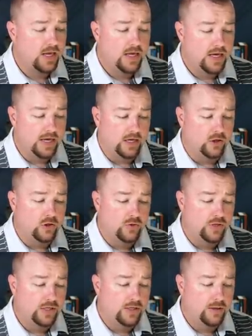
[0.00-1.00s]

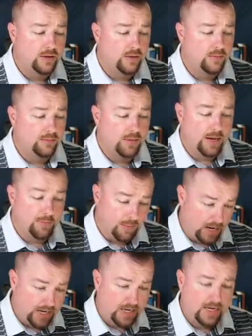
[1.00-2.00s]
including by
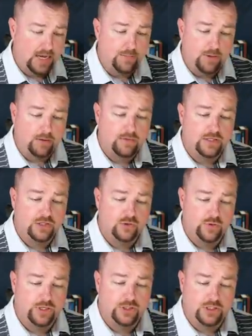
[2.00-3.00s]
buying a public
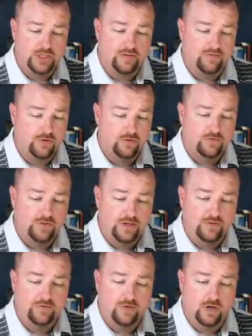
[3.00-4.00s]
street just a few
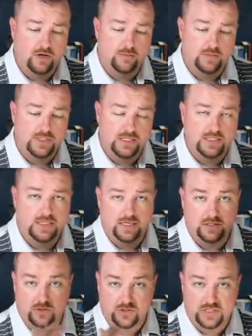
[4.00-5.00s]
feet from
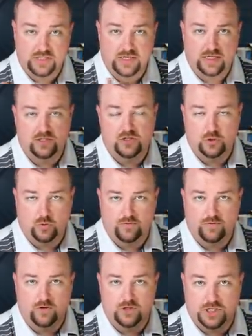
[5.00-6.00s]
CTS. So CTS is
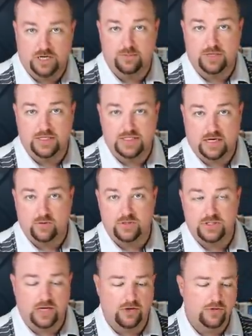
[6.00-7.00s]
short for Champlain
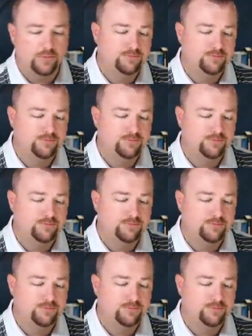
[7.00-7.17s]
Towers South.